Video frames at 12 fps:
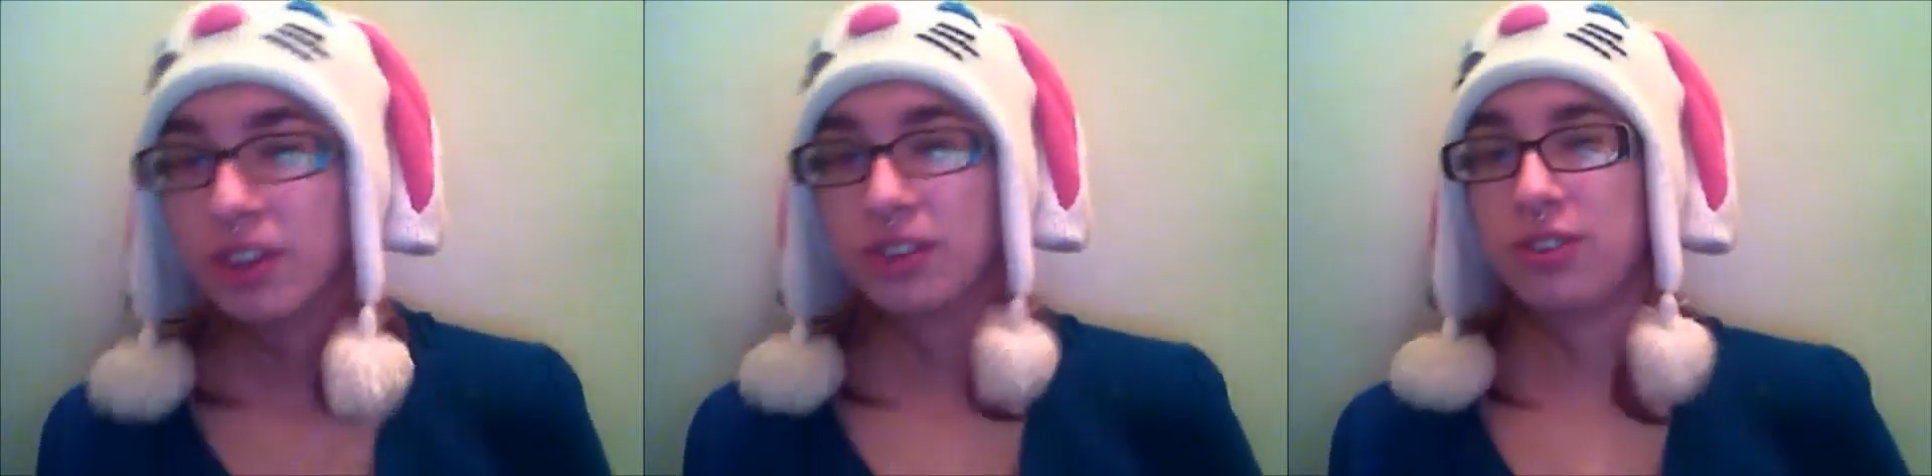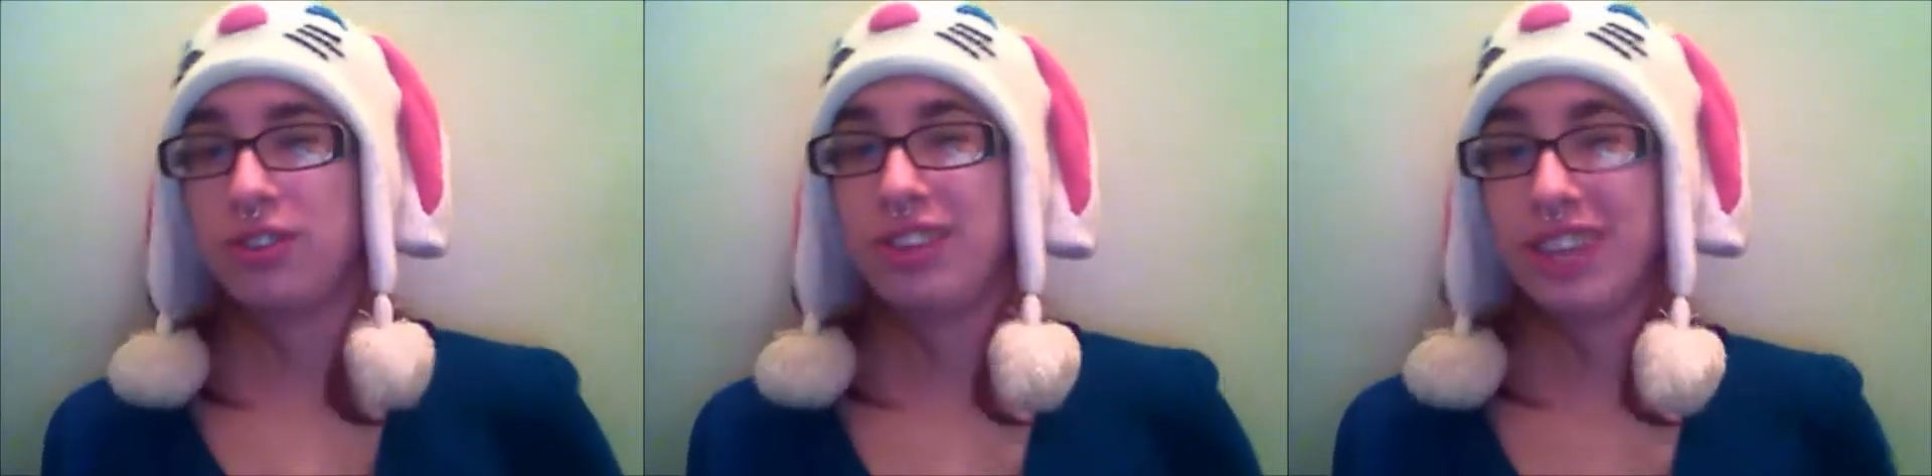
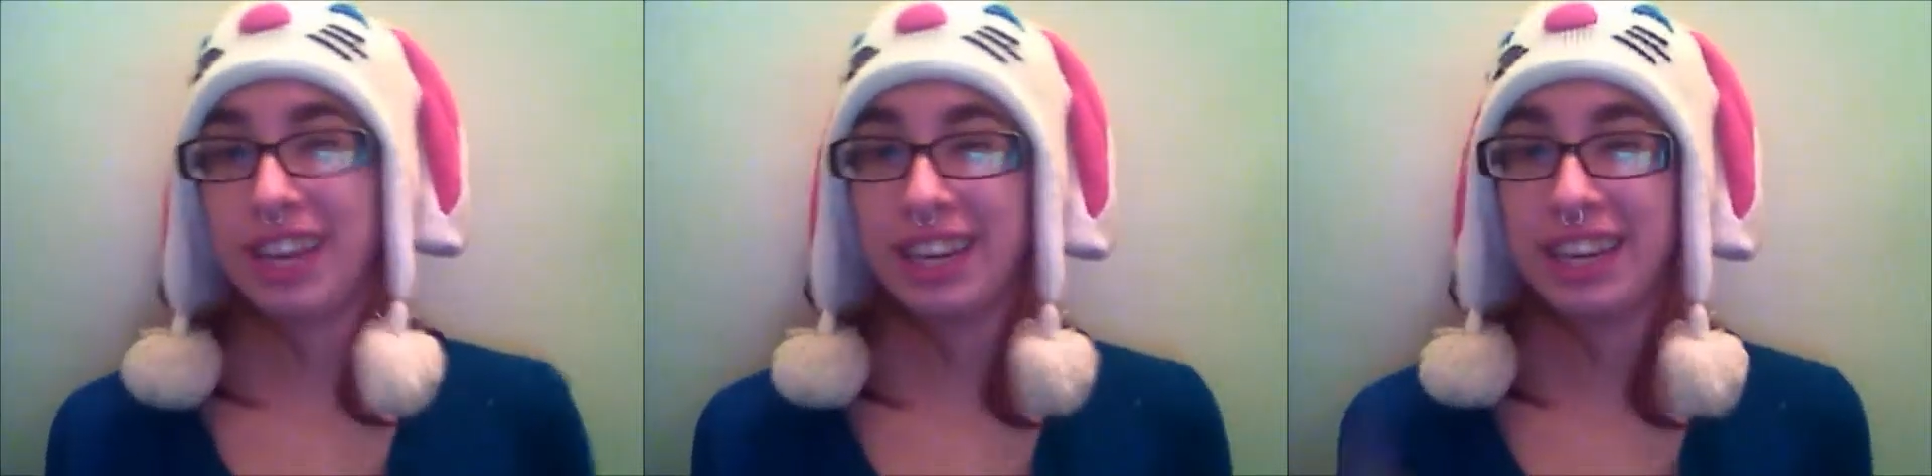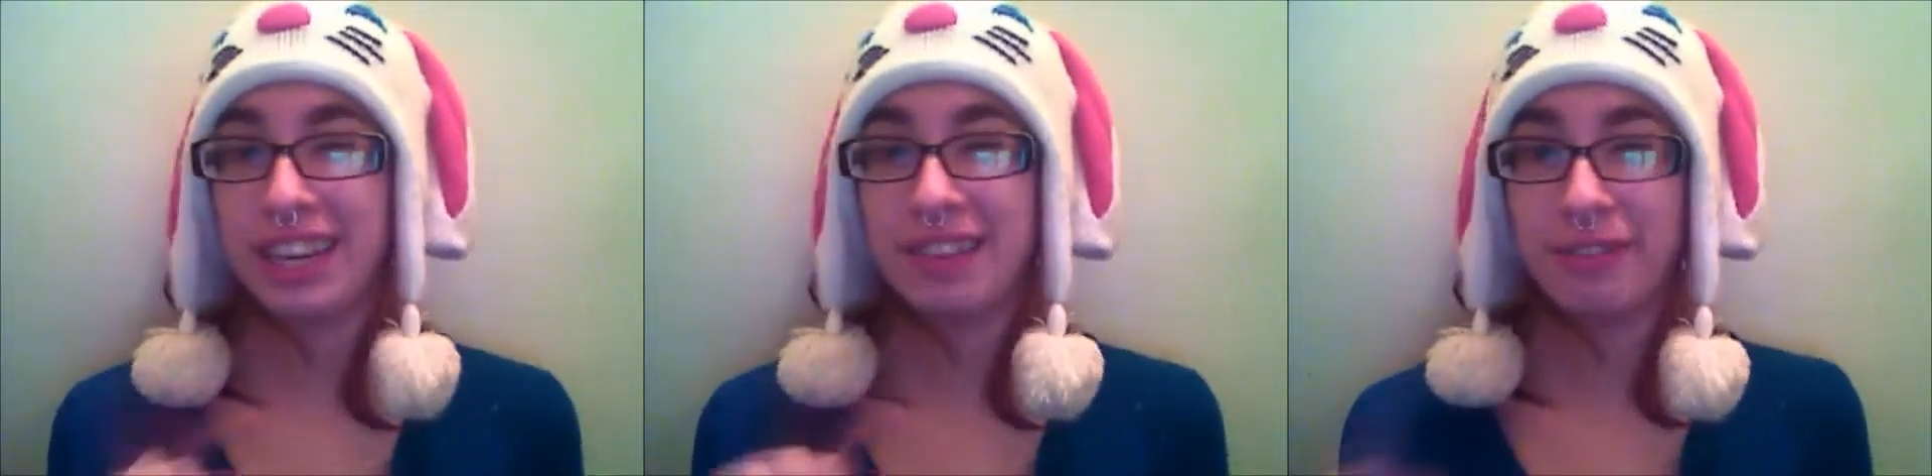So she
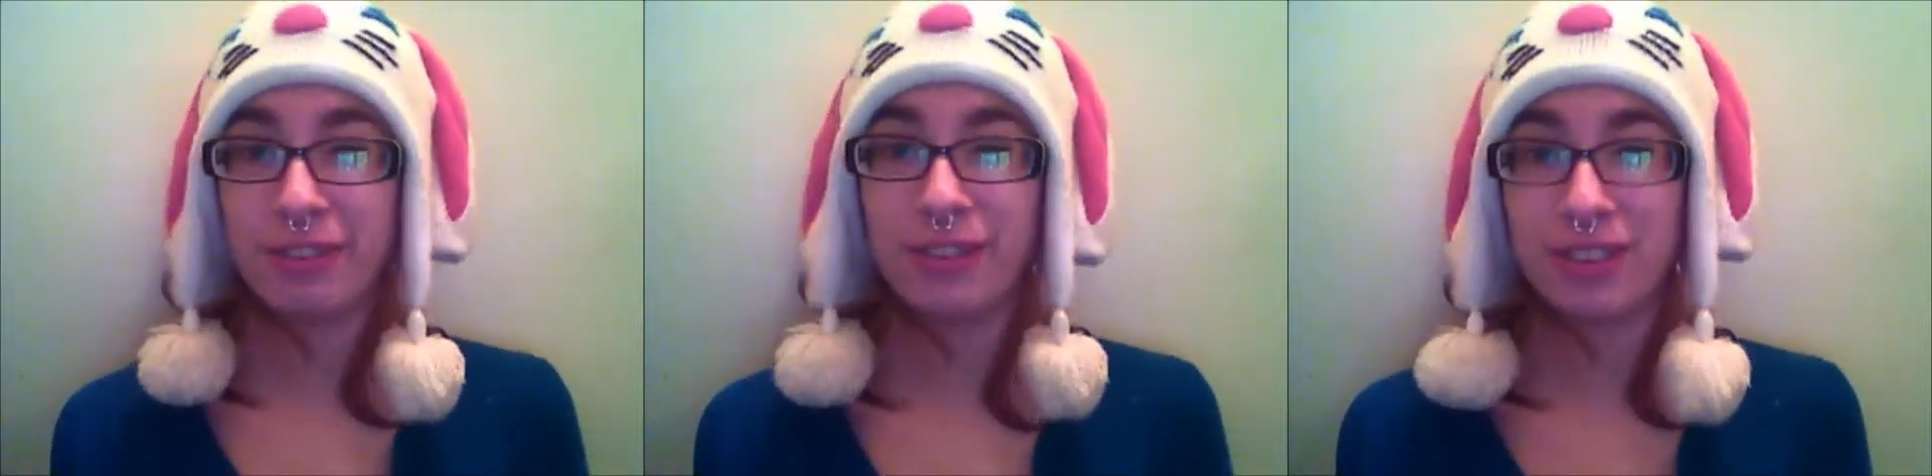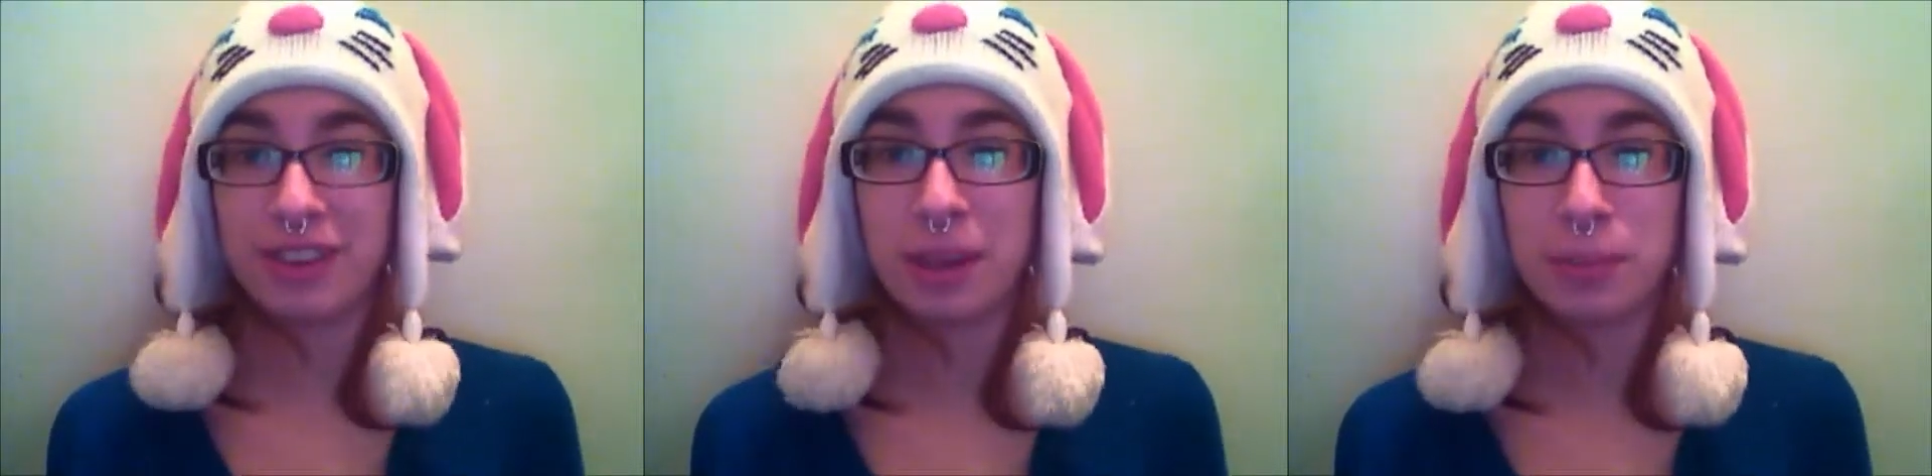had to get
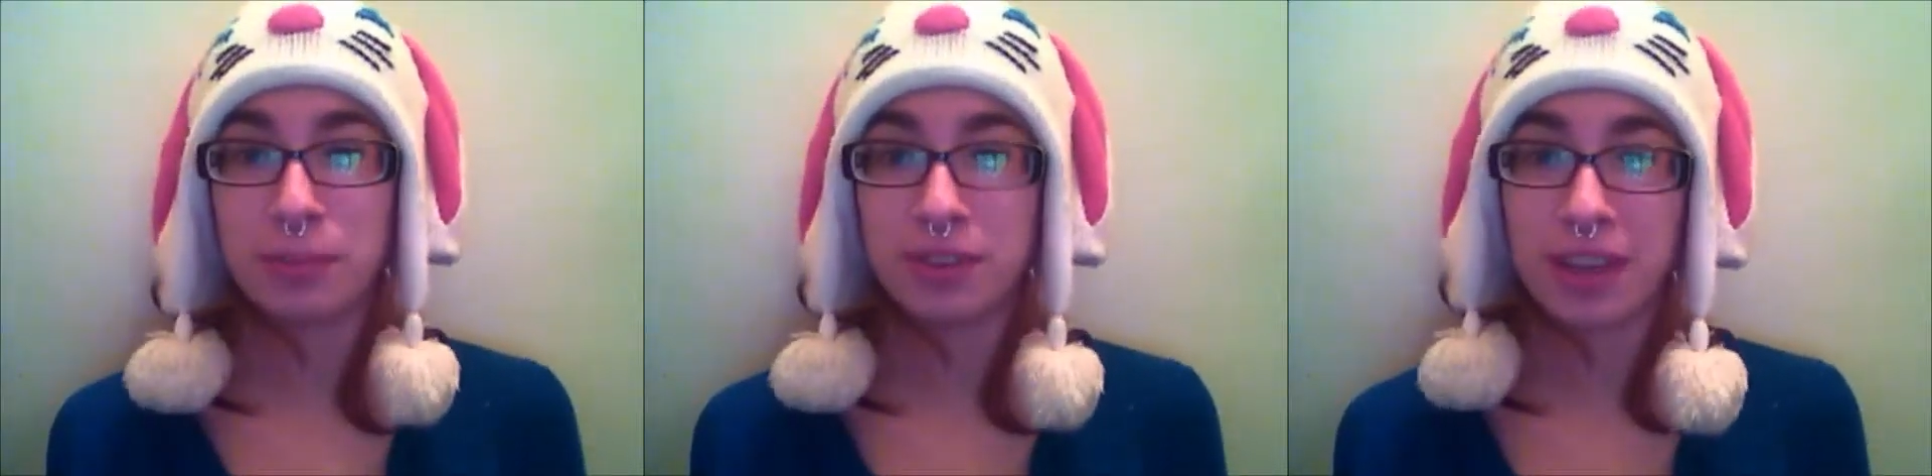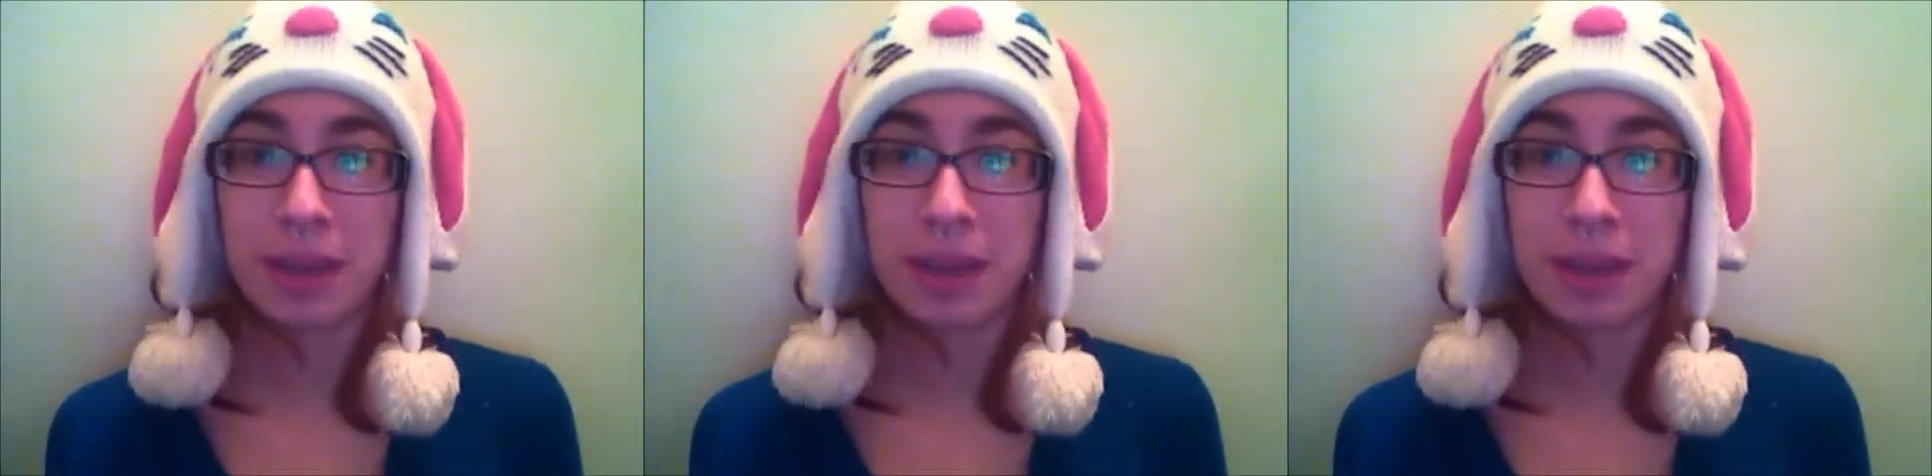food stamps